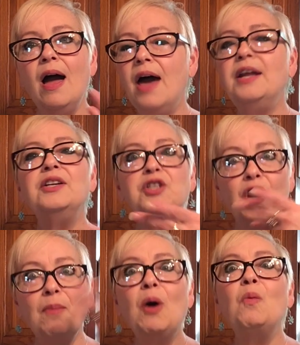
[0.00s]
And
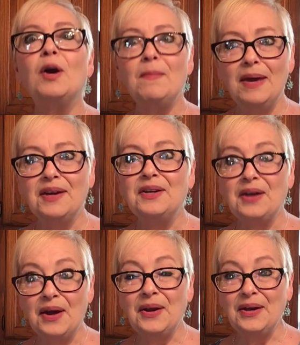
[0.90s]
anytime I want to make it
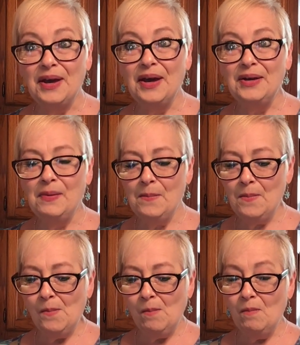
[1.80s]
again, I can,
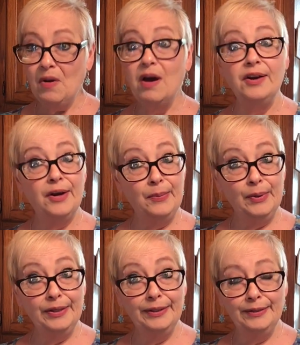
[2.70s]
and I
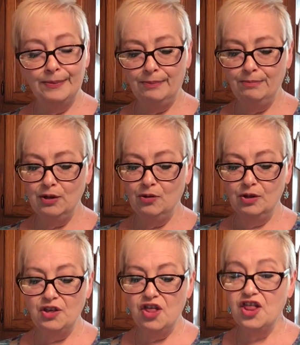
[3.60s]
will,
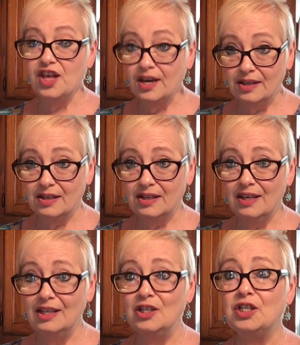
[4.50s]
because this
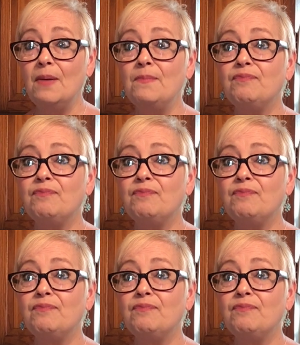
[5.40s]
is,